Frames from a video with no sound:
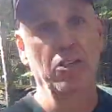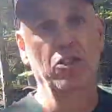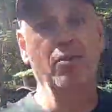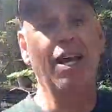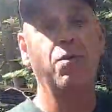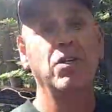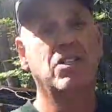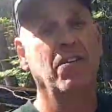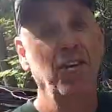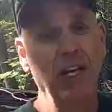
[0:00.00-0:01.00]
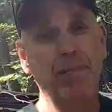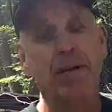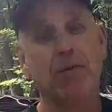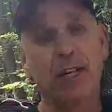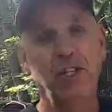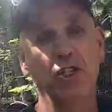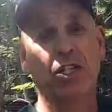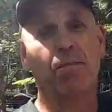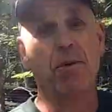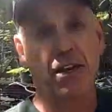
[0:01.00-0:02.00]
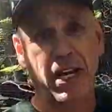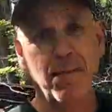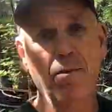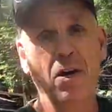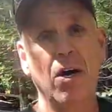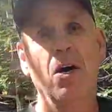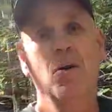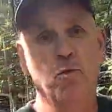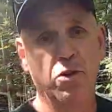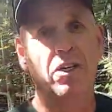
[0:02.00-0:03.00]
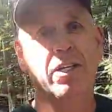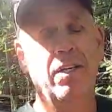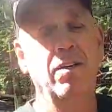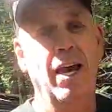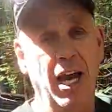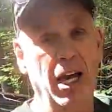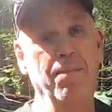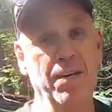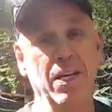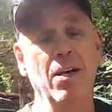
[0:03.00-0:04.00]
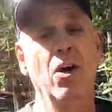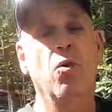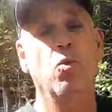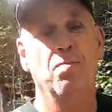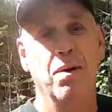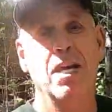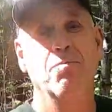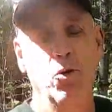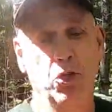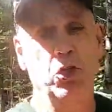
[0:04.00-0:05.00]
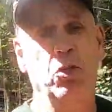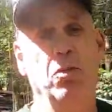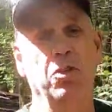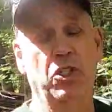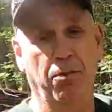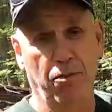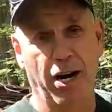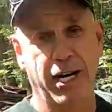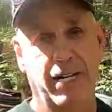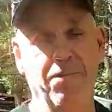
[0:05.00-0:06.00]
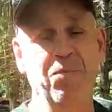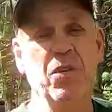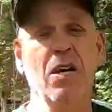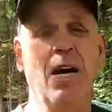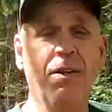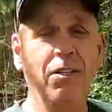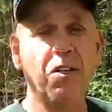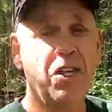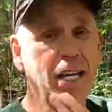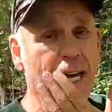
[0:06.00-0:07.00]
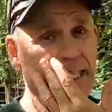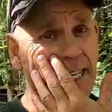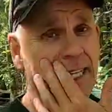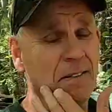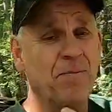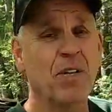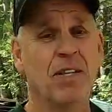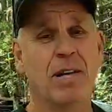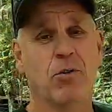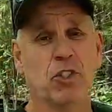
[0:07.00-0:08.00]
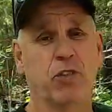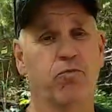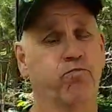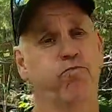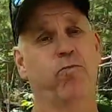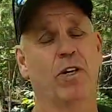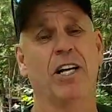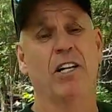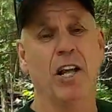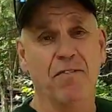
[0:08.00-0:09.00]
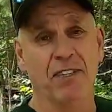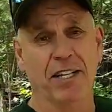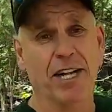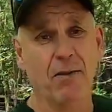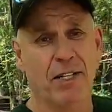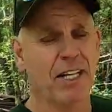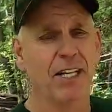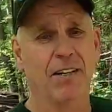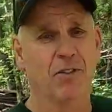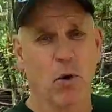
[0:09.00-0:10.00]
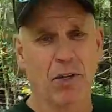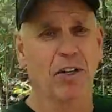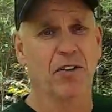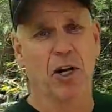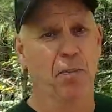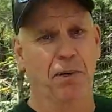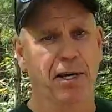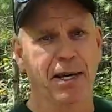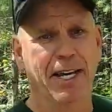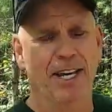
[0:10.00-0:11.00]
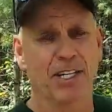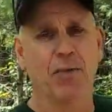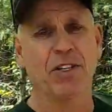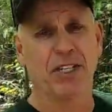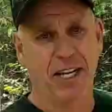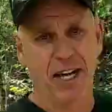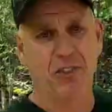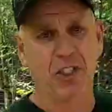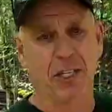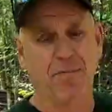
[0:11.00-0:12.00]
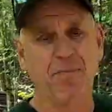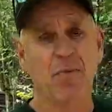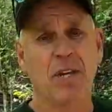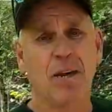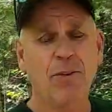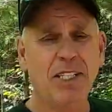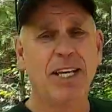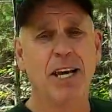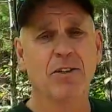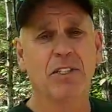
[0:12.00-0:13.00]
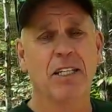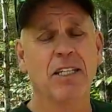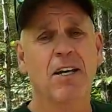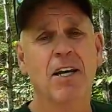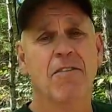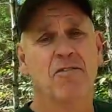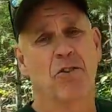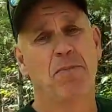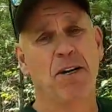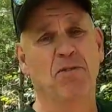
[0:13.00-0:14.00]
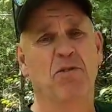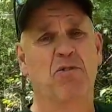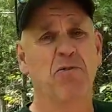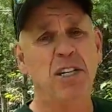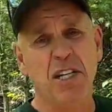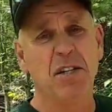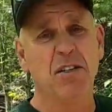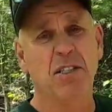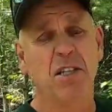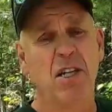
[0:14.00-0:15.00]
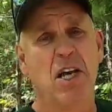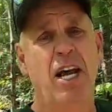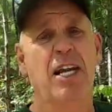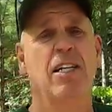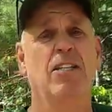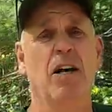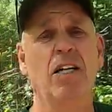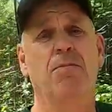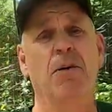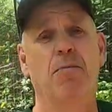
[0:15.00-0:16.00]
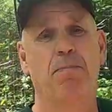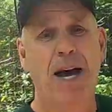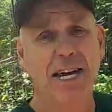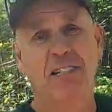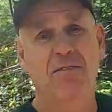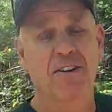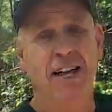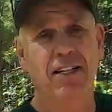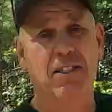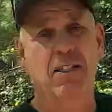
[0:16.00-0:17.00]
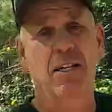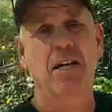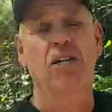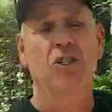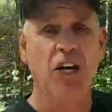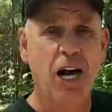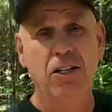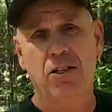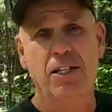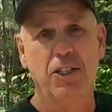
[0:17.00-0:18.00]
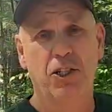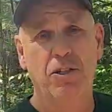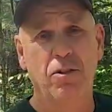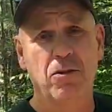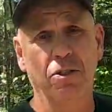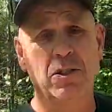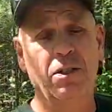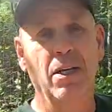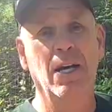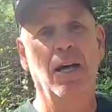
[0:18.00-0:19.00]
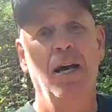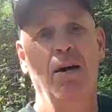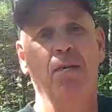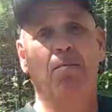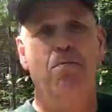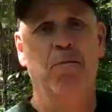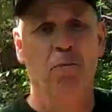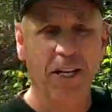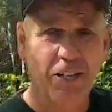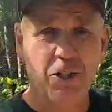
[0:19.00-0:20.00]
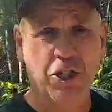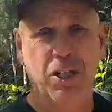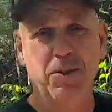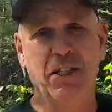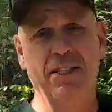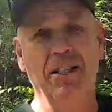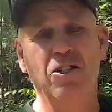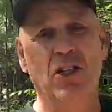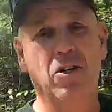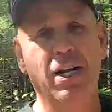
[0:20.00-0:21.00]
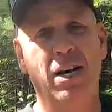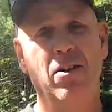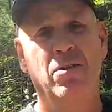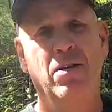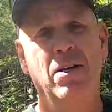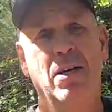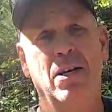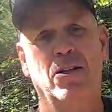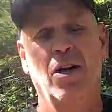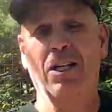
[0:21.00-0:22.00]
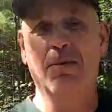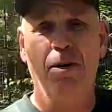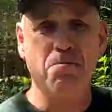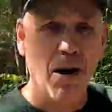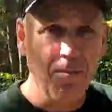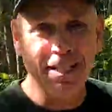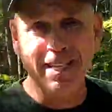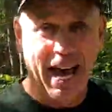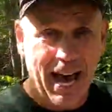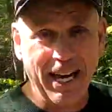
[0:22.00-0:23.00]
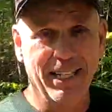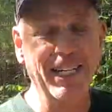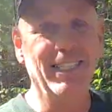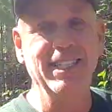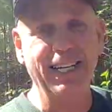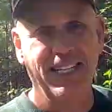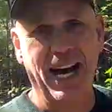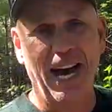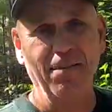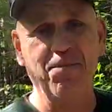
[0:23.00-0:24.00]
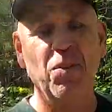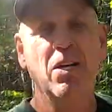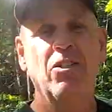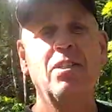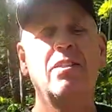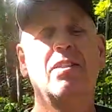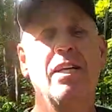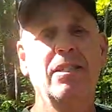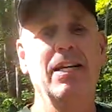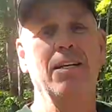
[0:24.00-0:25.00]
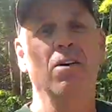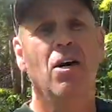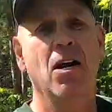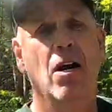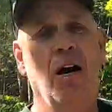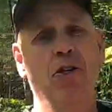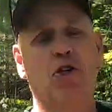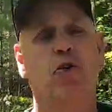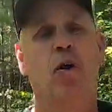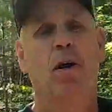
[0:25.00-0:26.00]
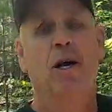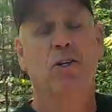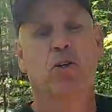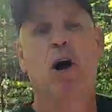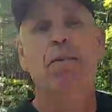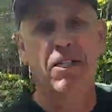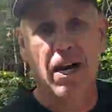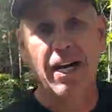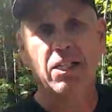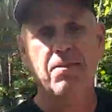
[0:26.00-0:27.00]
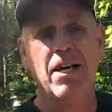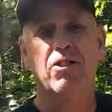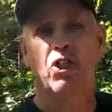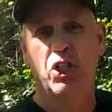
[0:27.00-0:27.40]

So that was developing a relationship with him really helped me with my emotional sobriety. Another thing I did that was, I loved it anyways, I loved going to therapy, is I went to counseling. I went to counseling for about three years and I talked about past events, childhood issues, relationships that didn't turn out, talked about mom and dad, things like that. Just things that tra uh, traumatized me as